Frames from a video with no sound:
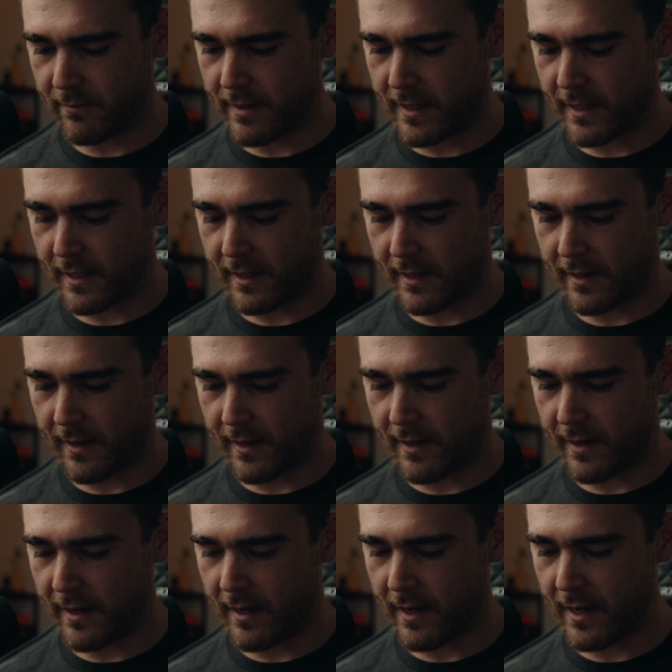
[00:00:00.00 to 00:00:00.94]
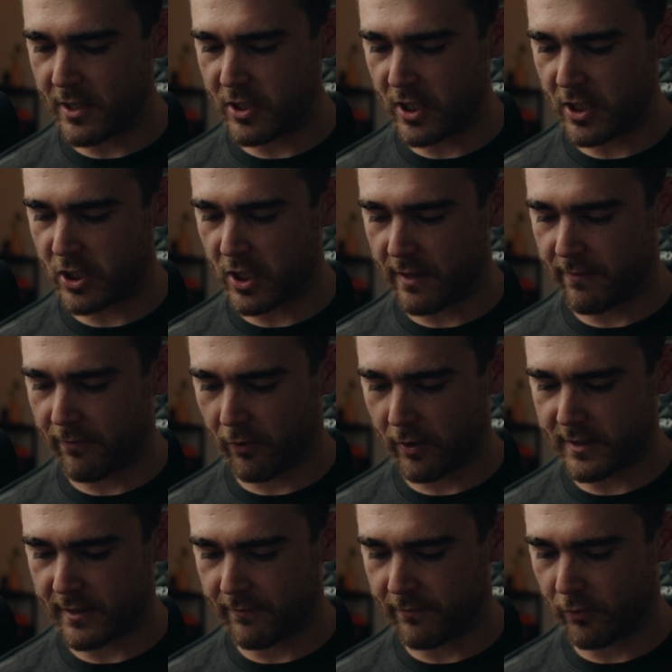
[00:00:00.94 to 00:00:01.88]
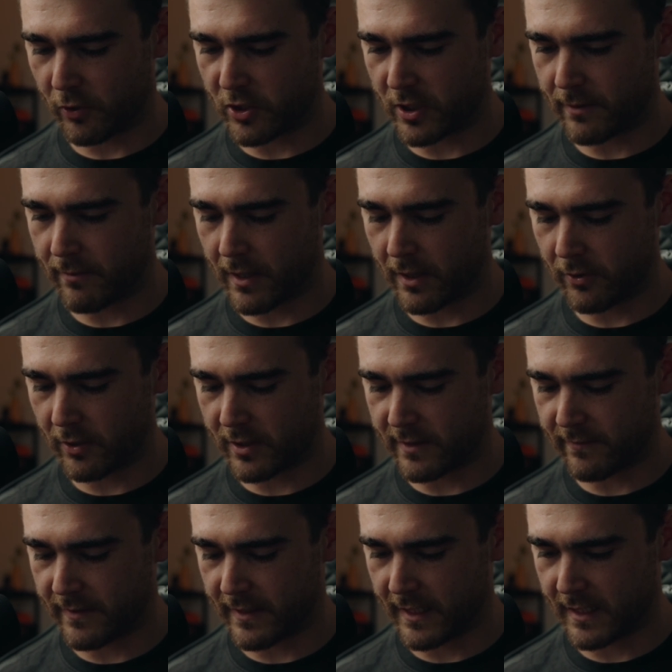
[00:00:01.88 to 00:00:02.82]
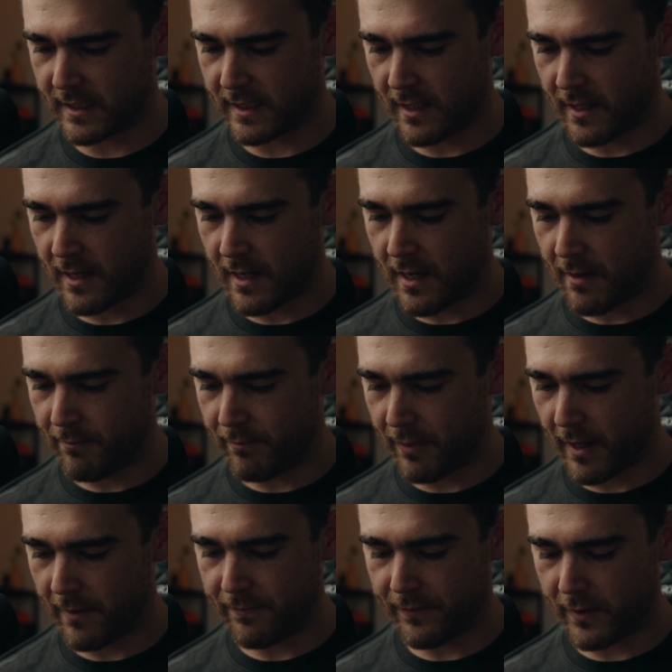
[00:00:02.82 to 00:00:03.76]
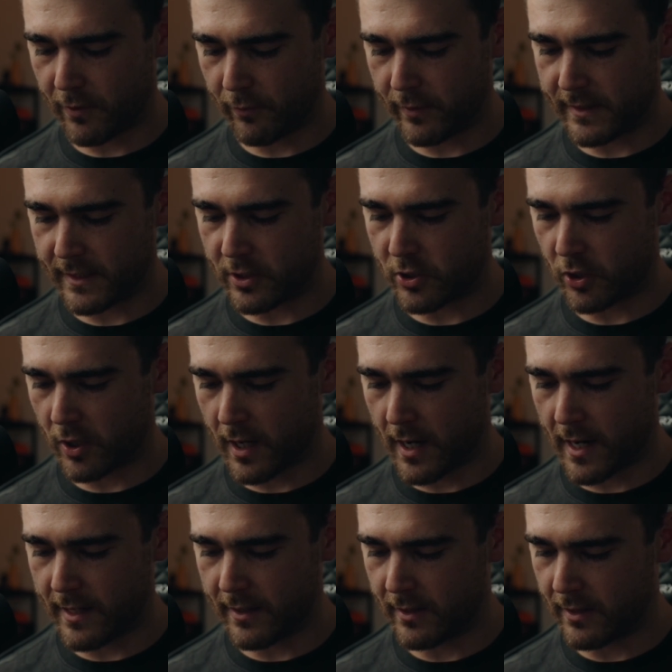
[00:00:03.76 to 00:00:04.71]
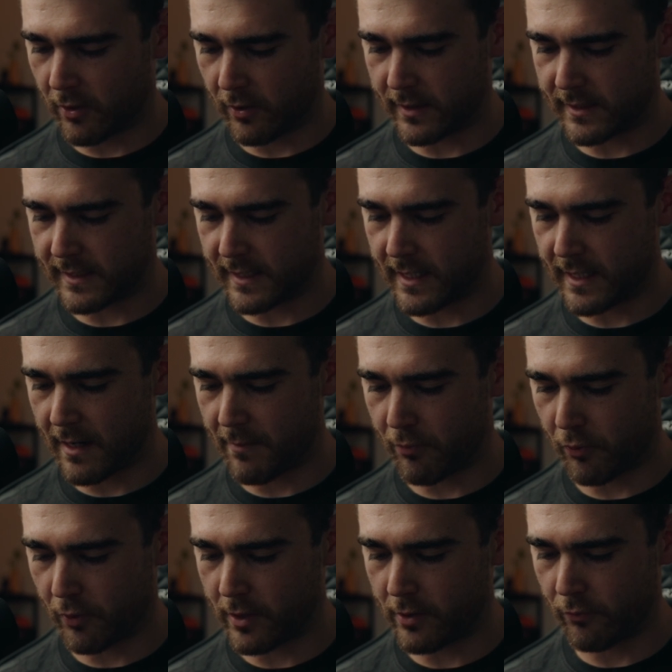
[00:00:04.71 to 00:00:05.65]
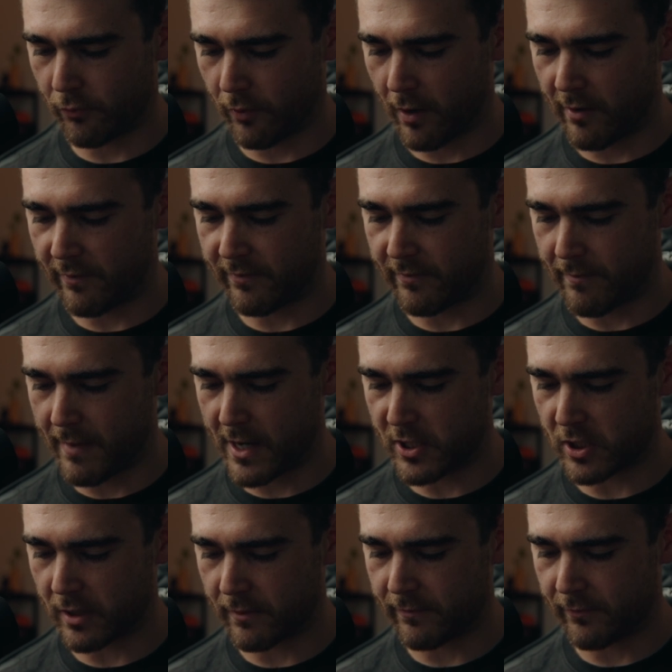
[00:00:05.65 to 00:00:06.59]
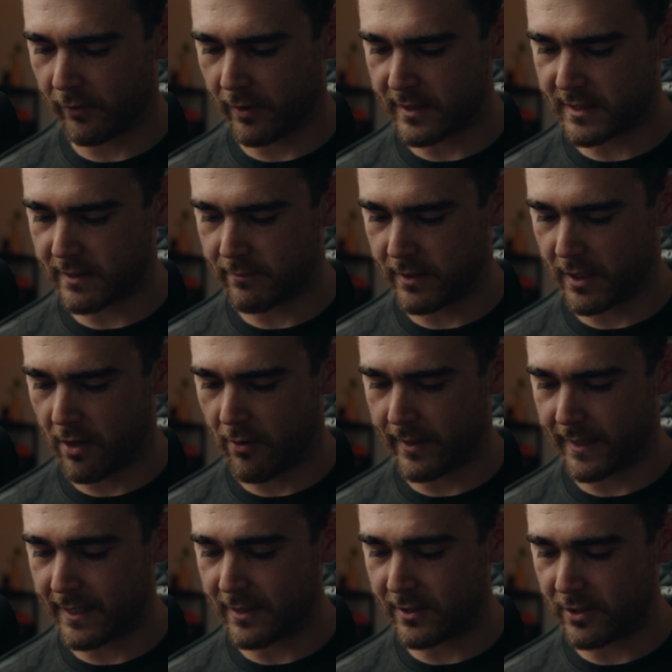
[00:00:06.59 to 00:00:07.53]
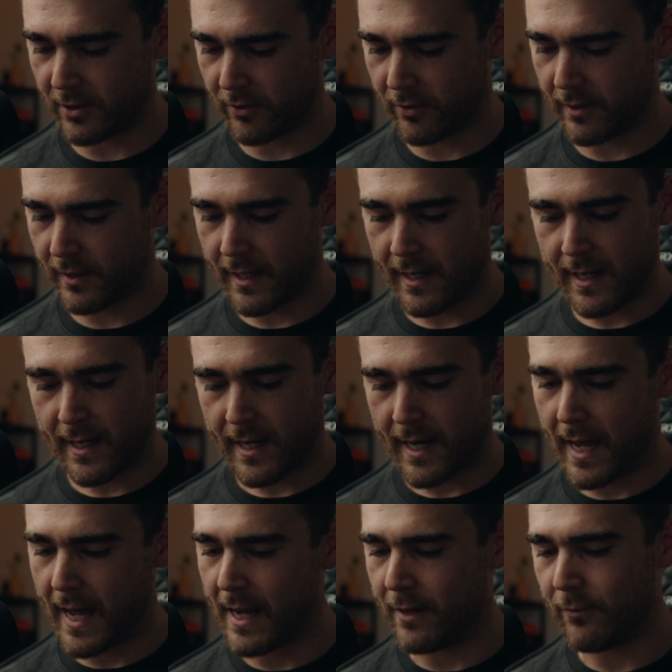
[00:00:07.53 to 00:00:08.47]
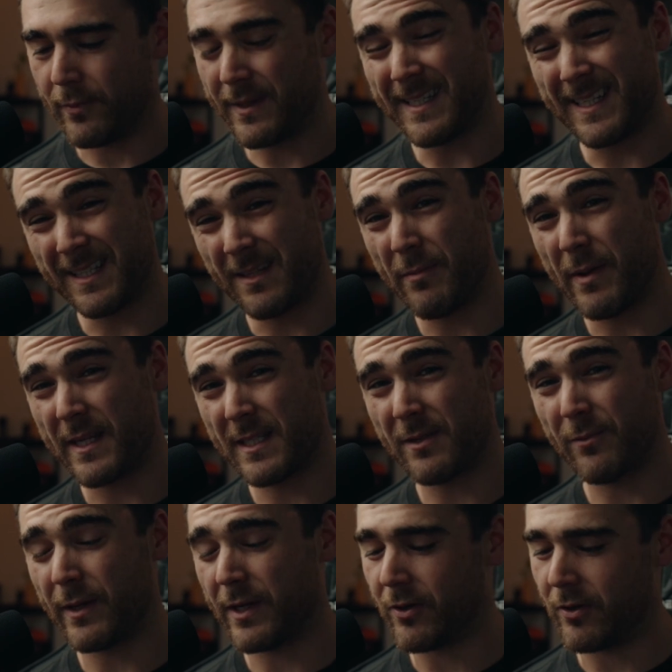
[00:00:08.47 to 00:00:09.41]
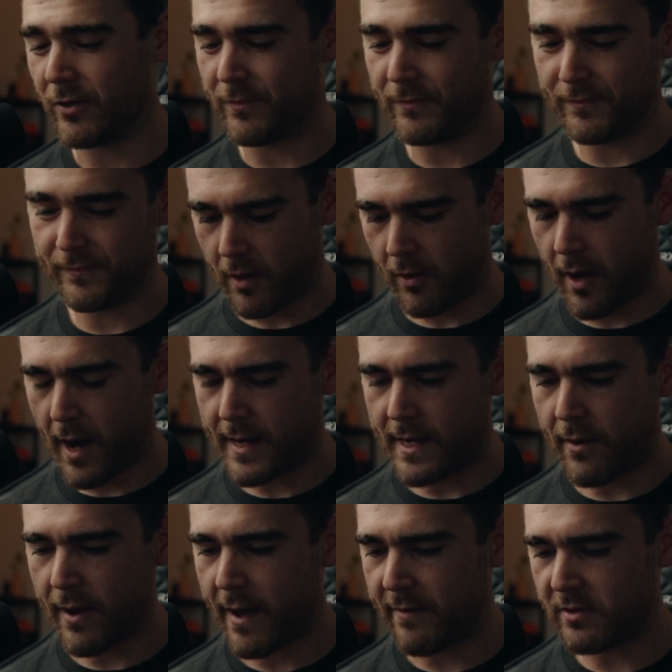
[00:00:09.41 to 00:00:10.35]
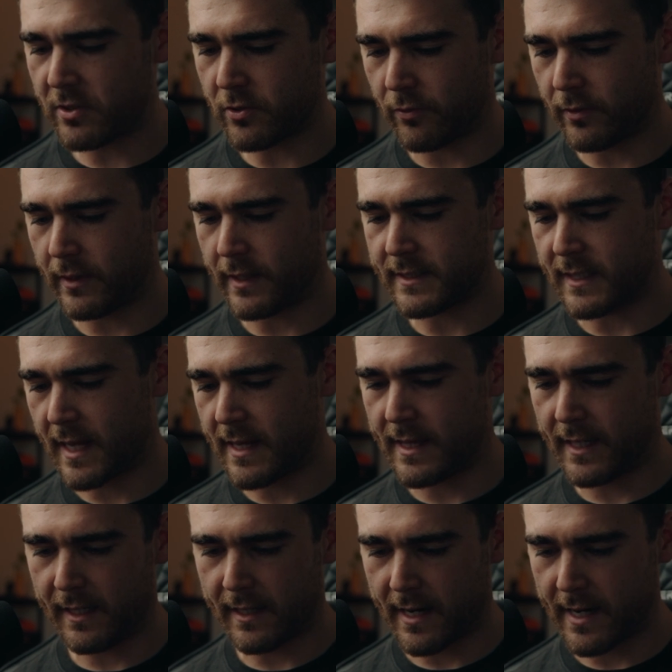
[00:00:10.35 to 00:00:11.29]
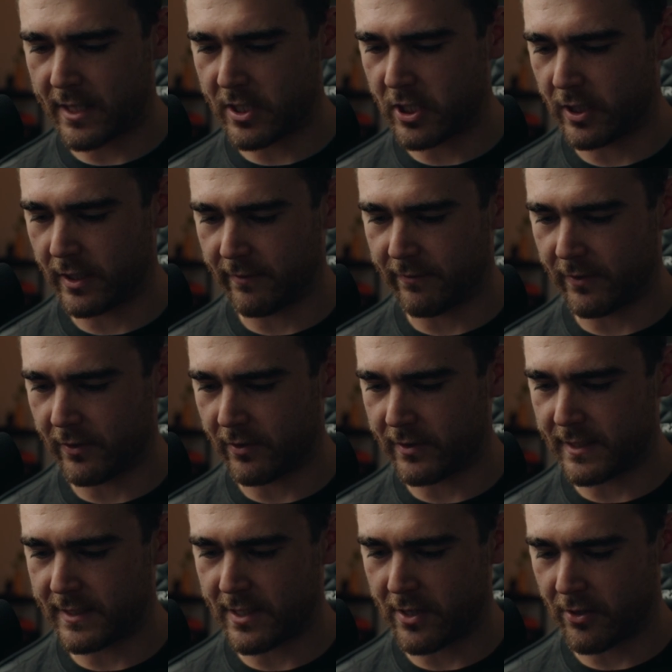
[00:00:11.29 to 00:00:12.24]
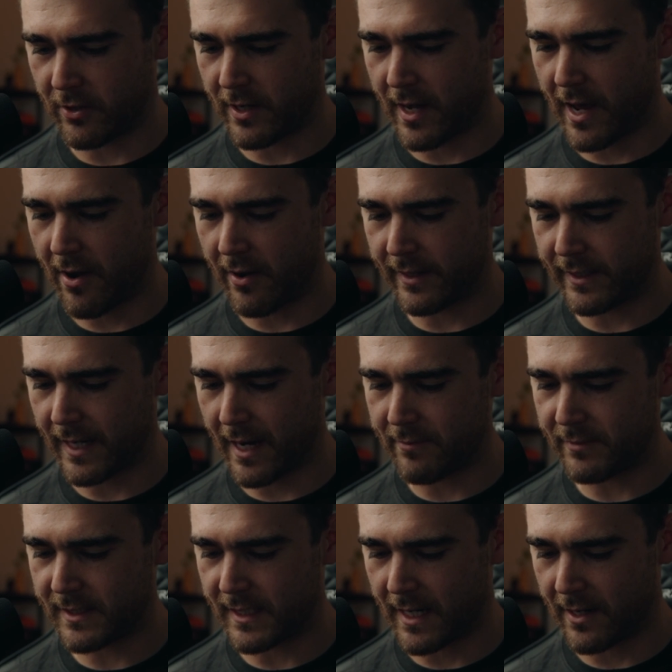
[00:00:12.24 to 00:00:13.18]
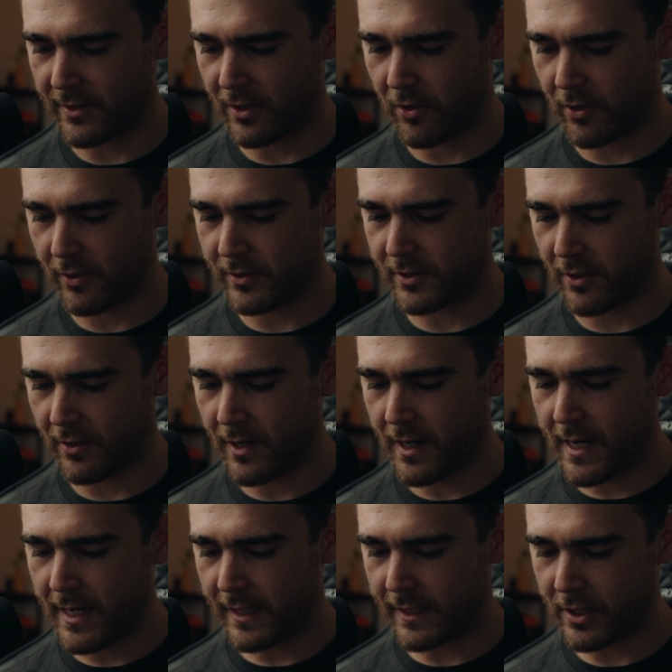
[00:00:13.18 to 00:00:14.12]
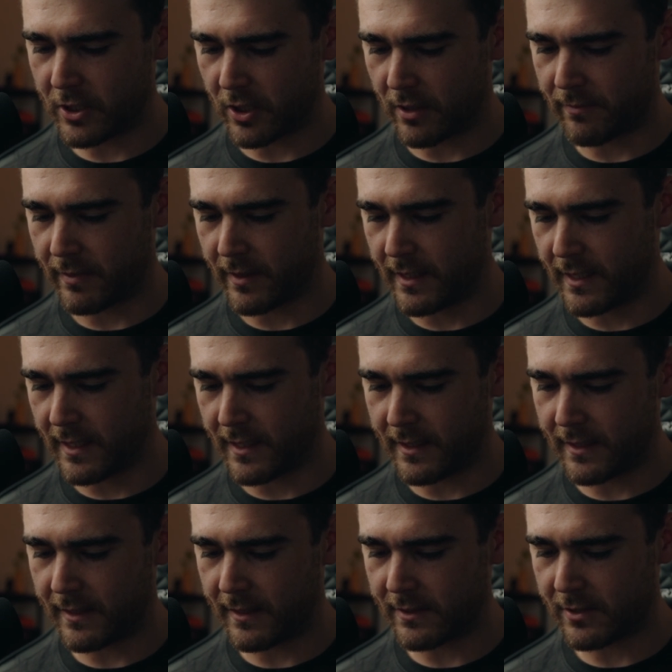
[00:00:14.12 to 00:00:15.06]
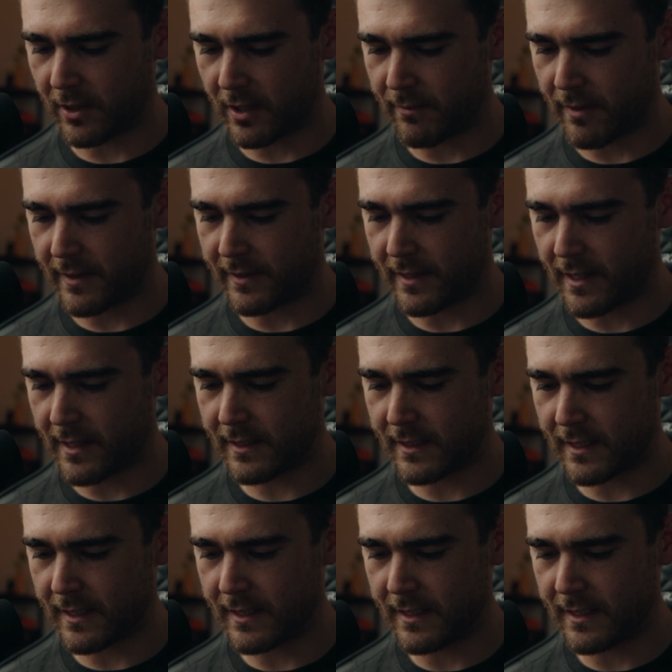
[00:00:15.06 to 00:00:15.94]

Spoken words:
be a GG for us, unfortunately, by the looks of things, but we did try. Honestly, a pretty rough matchup for us to be going into, and we did the best that we could. Alright, now I have just realized, I think I actually forgot to turn out game sound on, so I'm going to jump in here. Sorry about that.